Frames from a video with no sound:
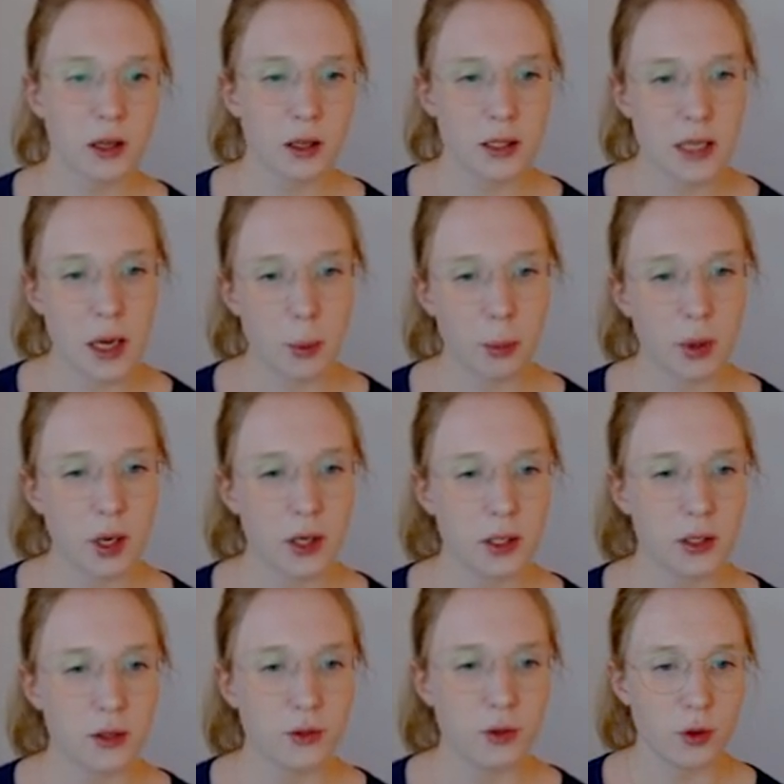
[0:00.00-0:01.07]
template
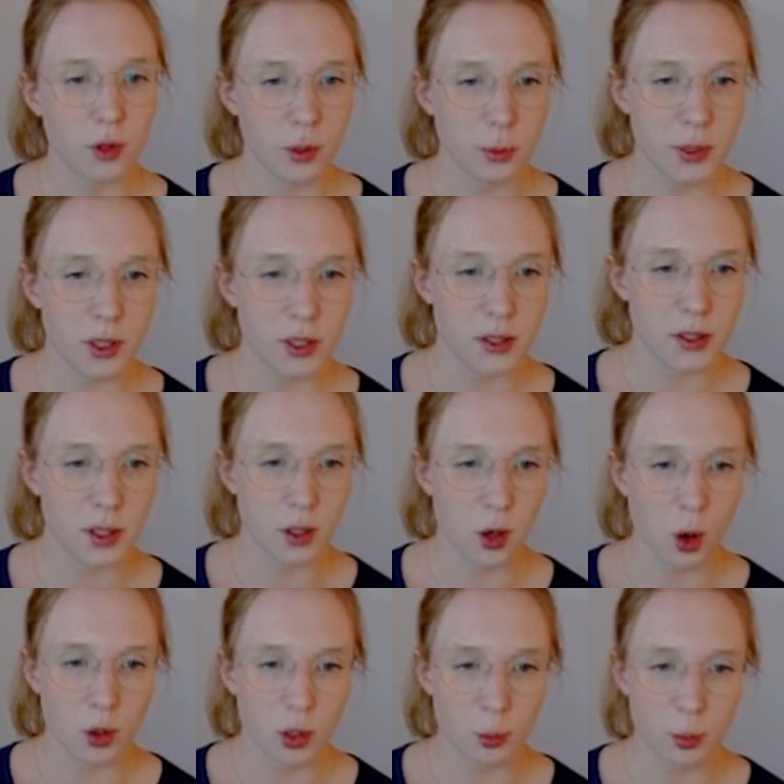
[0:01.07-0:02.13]
for PLC
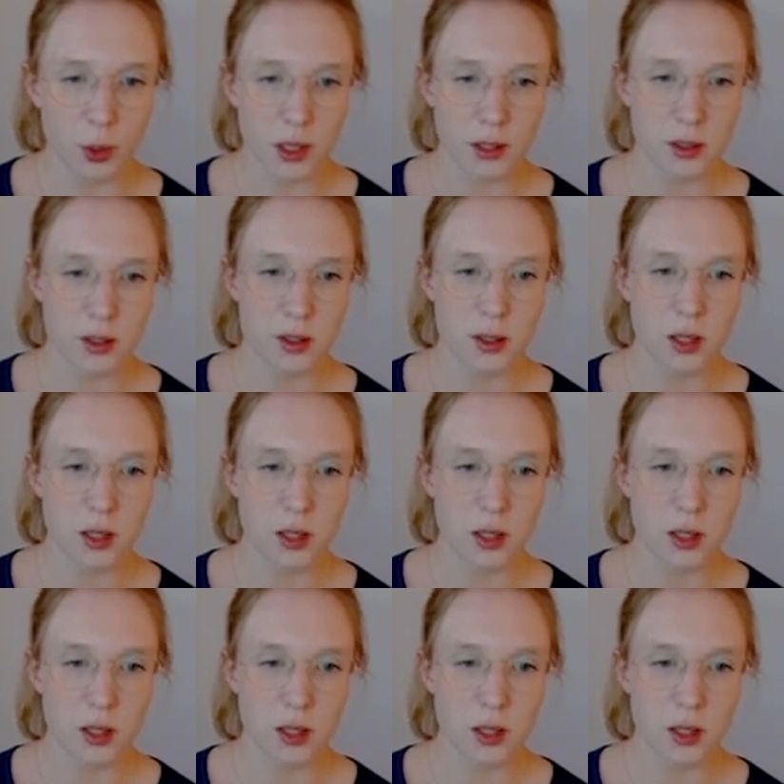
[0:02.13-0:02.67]
coding practices,